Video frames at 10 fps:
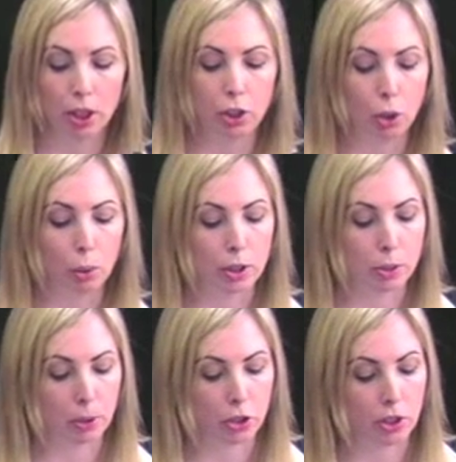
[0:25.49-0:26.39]
new
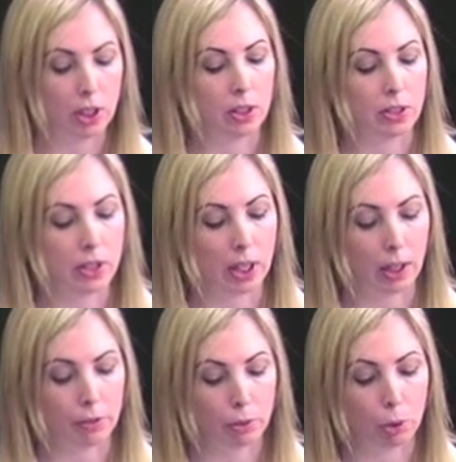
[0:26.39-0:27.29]
and much needed
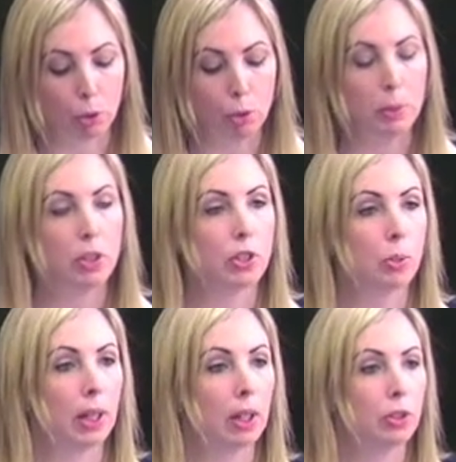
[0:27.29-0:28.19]
staff. Recruitment is
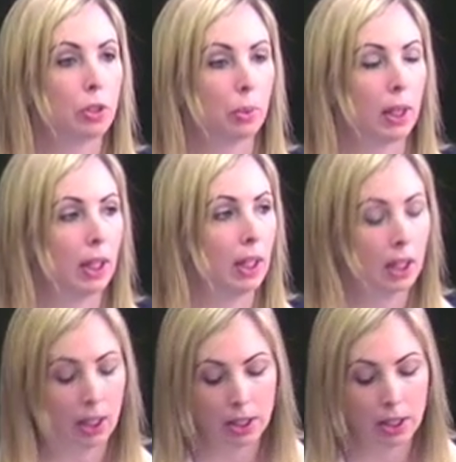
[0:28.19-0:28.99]
well underway.